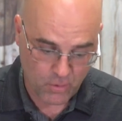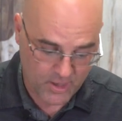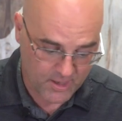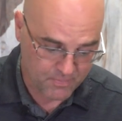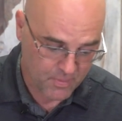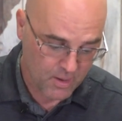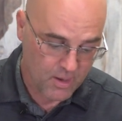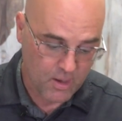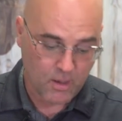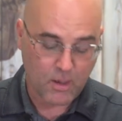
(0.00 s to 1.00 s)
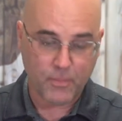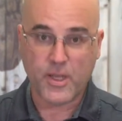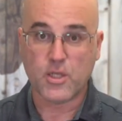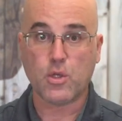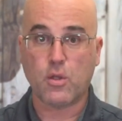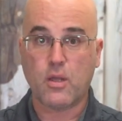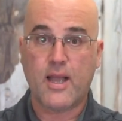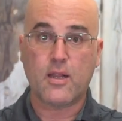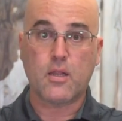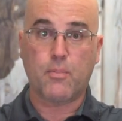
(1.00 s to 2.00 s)
okay? Uh, because you'll
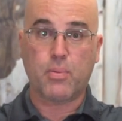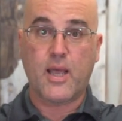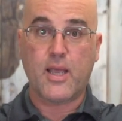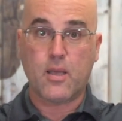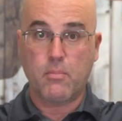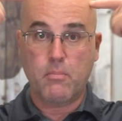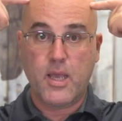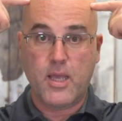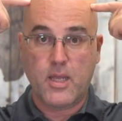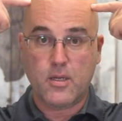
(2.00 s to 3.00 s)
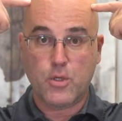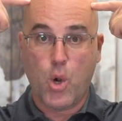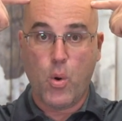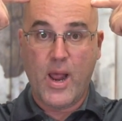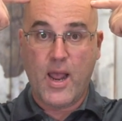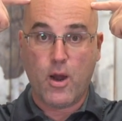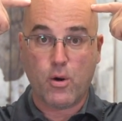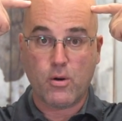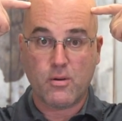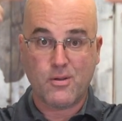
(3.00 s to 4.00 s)
end up like me, no
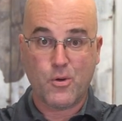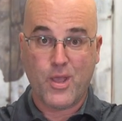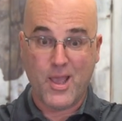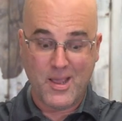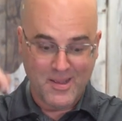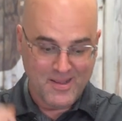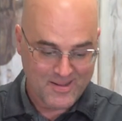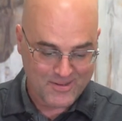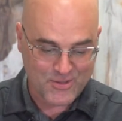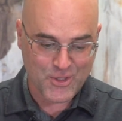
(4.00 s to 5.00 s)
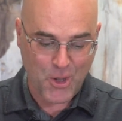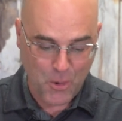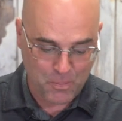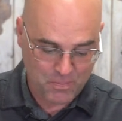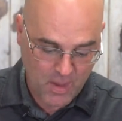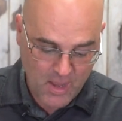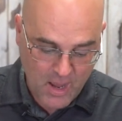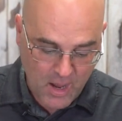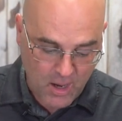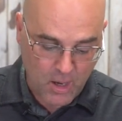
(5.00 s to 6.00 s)
hair, okay? So
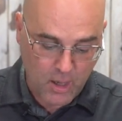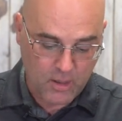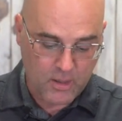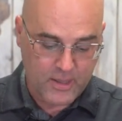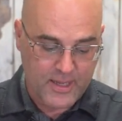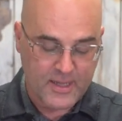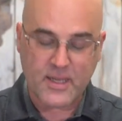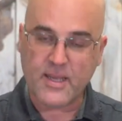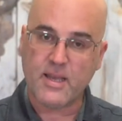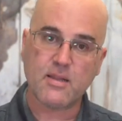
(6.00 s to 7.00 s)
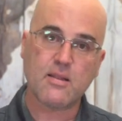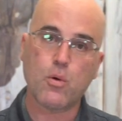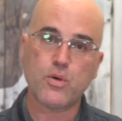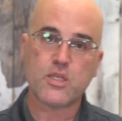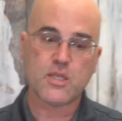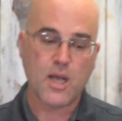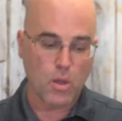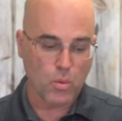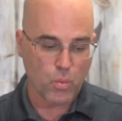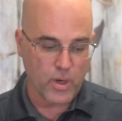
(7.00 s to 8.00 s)
uh, in the kit that we
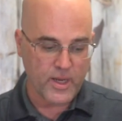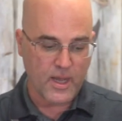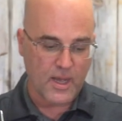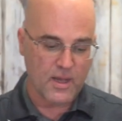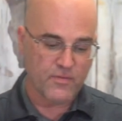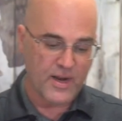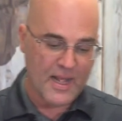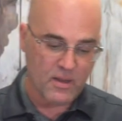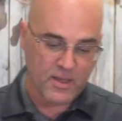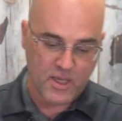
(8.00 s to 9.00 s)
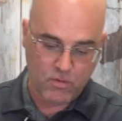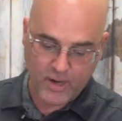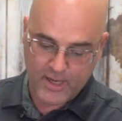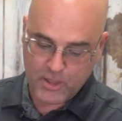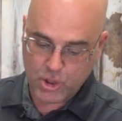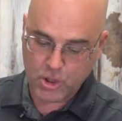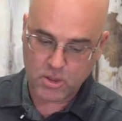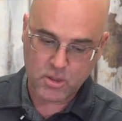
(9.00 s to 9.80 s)
sell, we have an Allen key wrench.